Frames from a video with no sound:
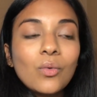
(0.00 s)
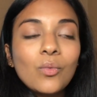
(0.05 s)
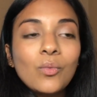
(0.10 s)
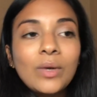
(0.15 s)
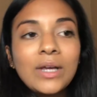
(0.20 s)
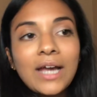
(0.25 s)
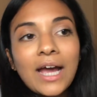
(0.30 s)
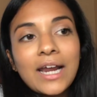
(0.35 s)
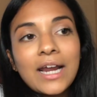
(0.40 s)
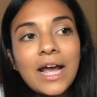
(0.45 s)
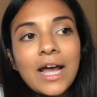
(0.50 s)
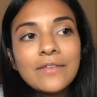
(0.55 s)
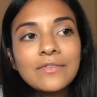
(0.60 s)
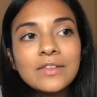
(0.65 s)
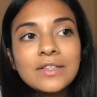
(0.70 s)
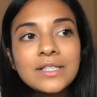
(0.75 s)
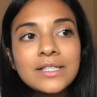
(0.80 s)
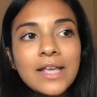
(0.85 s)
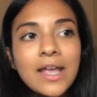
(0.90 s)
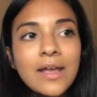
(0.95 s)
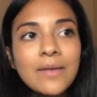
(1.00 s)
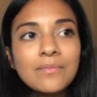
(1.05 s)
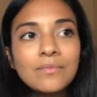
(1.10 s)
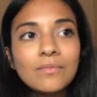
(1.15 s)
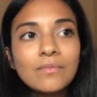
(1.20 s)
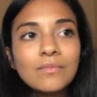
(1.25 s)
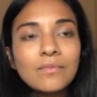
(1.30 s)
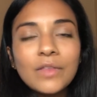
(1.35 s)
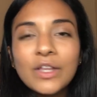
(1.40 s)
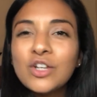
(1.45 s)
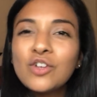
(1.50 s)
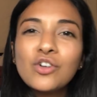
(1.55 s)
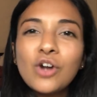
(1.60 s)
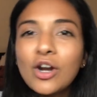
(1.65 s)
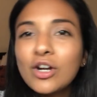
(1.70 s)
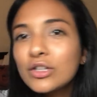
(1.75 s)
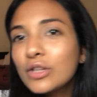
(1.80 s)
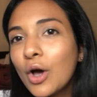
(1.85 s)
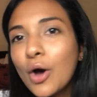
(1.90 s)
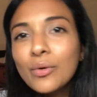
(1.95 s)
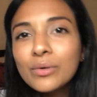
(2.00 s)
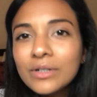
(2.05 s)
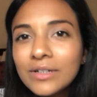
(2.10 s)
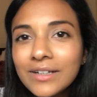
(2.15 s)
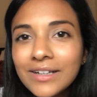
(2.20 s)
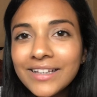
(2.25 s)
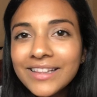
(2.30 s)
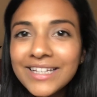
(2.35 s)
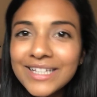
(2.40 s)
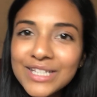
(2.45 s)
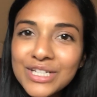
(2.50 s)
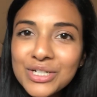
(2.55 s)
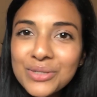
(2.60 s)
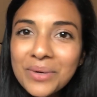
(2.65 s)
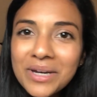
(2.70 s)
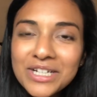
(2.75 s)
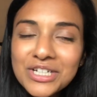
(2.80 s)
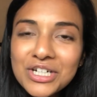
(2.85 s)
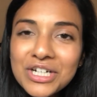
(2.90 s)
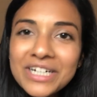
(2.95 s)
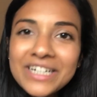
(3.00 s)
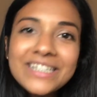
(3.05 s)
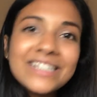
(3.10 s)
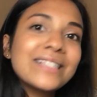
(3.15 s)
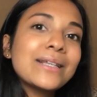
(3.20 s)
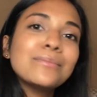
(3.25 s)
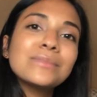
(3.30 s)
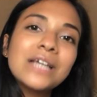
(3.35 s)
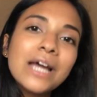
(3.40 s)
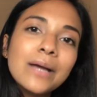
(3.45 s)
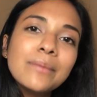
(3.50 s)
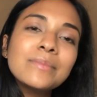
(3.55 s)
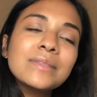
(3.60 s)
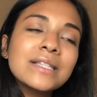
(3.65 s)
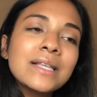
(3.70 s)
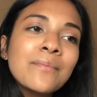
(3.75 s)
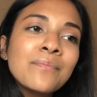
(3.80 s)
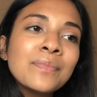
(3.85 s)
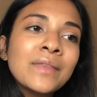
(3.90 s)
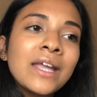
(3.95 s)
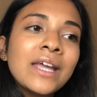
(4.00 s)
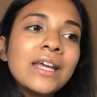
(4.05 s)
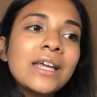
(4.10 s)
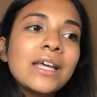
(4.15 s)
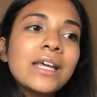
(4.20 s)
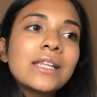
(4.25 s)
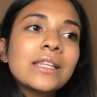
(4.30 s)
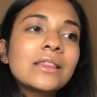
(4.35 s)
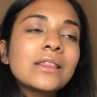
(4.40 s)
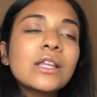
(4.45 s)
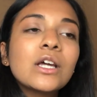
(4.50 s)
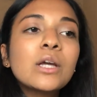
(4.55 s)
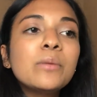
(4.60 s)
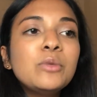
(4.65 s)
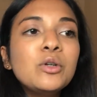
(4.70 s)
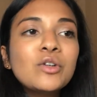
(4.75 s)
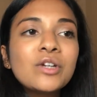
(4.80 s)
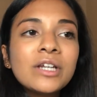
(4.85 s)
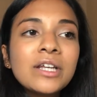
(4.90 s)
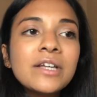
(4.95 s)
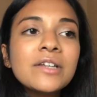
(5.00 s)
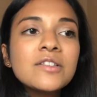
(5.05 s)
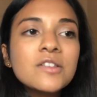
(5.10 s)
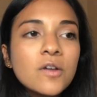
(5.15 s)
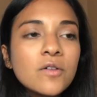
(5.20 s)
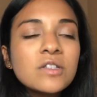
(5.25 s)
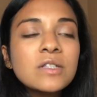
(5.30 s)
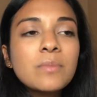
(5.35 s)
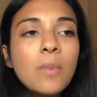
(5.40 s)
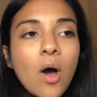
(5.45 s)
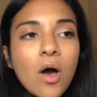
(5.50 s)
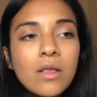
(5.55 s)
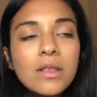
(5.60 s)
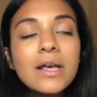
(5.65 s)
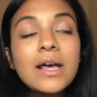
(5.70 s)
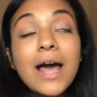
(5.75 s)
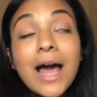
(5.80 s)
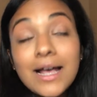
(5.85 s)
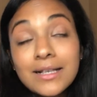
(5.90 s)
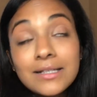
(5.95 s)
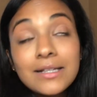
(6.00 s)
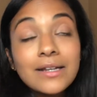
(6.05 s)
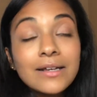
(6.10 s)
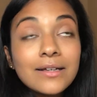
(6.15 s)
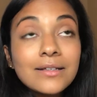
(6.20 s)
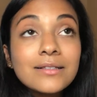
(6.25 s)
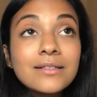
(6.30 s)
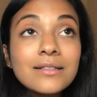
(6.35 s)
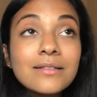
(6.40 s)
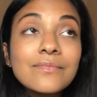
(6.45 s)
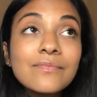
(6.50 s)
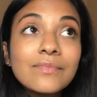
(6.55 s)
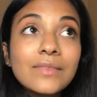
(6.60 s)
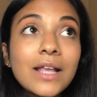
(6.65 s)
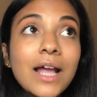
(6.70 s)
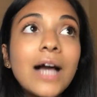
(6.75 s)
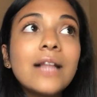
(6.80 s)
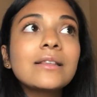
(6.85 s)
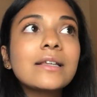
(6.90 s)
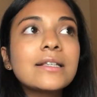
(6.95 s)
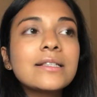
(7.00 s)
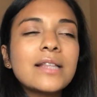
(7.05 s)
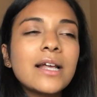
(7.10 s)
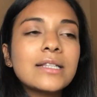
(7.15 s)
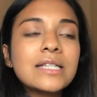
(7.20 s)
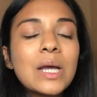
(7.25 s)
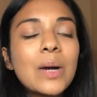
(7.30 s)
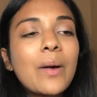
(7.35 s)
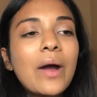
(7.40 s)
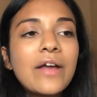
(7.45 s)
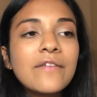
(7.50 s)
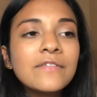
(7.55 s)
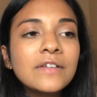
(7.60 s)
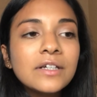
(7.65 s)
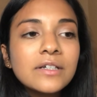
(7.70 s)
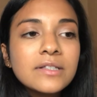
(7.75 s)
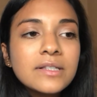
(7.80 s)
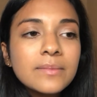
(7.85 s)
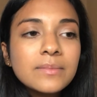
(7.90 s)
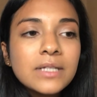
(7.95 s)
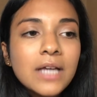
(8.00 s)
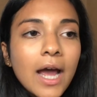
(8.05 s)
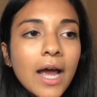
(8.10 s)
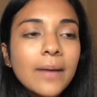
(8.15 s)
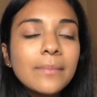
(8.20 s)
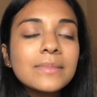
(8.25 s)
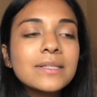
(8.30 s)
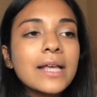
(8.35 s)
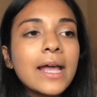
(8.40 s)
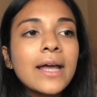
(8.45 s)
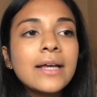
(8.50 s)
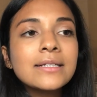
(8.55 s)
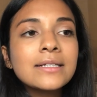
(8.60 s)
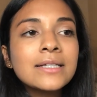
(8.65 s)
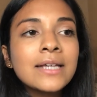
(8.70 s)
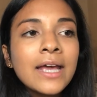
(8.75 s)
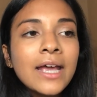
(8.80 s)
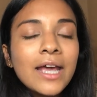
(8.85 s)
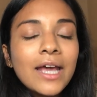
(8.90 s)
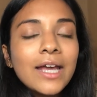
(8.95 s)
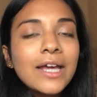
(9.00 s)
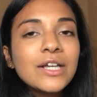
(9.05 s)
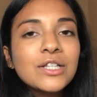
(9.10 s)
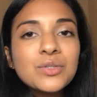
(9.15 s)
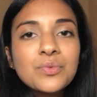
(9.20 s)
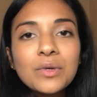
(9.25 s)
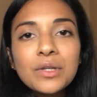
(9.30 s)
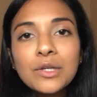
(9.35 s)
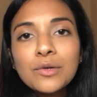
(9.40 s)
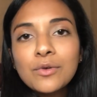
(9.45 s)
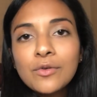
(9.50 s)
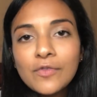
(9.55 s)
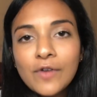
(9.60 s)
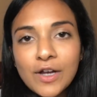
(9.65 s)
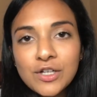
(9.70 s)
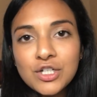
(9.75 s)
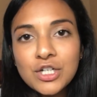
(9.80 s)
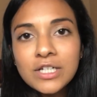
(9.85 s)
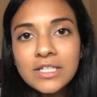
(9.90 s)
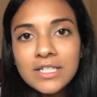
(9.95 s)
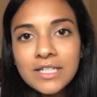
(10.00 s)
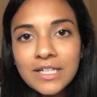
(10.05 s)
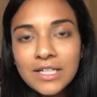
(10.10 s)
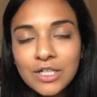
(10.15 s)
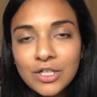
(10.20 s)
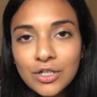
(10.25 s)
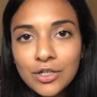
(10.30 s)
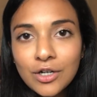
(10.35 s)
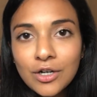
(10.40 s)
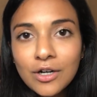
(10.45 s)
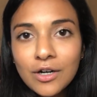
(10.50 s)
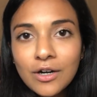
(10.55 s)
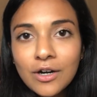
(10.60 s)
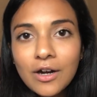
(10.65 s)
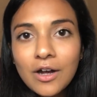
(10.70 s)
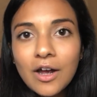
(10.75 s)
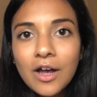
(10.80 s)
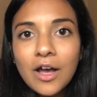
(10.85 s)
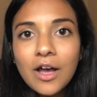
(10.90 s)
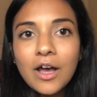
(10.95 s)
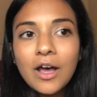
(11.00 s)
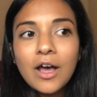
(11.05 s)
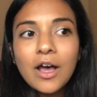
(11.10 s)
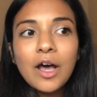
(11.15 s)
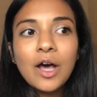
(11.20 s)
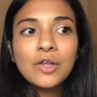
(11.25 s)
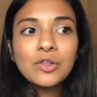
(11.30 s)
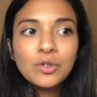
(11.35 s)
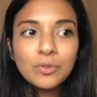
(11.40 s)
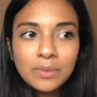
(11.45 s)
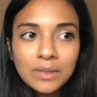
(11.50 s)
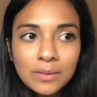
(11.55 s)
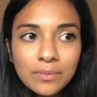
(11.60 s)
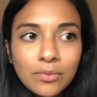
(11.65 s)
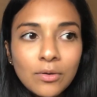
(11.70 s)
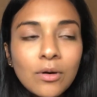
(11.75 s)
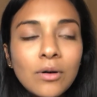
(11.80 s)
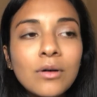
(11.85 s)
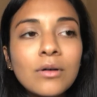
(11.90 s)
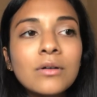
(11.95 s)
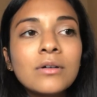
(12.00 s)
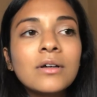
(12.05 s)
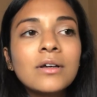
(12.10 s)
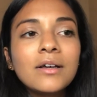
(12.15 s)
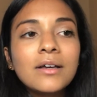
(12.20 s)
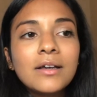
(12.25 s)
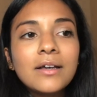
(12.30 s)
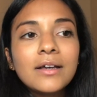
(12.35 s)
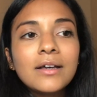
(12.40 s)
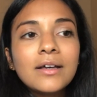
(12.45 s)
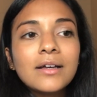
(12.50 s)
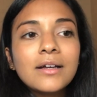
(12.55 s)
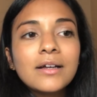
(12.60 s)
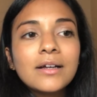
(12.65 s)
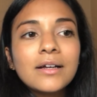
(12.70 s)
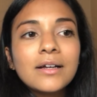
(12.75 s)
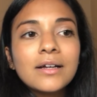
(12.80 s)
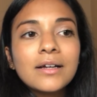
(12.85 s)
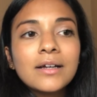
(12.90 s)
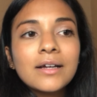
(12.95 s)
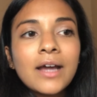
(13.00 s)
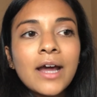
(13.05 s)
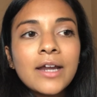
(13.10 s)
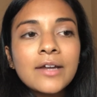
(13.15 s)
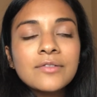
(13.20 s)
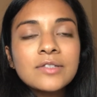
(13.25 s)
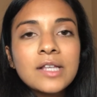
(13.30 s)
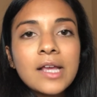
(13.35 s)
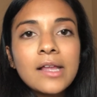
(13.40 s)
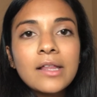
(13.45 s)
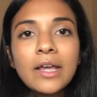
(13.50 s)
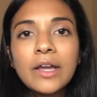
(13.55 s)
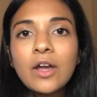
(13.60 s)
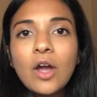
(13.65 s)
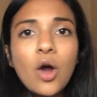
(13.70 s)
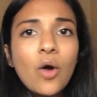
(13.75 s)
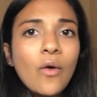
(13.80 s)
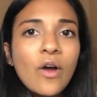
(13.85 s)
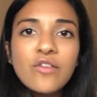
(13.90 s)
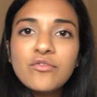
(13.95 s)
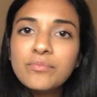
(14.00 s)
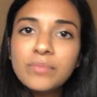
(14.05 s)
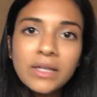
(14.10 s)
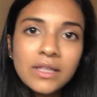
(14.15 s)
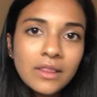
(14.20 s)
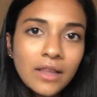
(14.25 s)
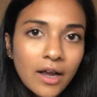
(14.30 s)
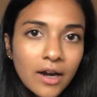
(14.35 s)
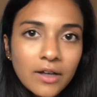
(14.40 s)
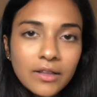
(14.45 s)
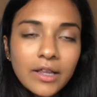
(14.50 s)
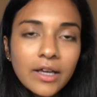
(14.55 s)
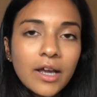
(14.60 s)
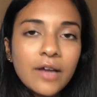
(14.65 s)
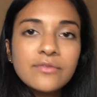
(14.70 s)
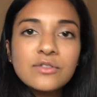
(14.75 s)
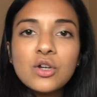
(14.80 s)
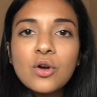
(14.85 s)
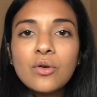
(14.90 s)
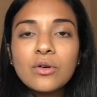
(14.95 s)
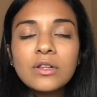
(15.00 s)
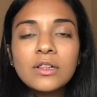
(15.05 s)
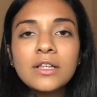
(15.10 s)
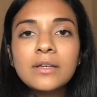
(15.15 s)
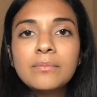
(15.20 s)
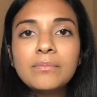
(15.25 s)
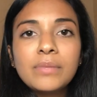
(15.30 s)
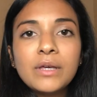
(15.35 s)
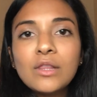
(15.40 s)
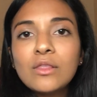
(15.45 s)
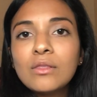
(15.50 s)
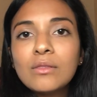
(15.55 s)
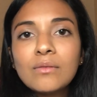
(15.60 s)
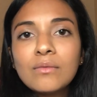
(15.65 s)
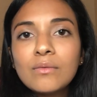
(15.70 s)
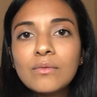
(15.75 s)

we kind of have the same, like, you're not alone in the situation, because sometimes the community is so small as it is. At least that's how I feel sometimes, and it's really refreshing to hear other people kind of say like, oh, I've been there, like I've totally been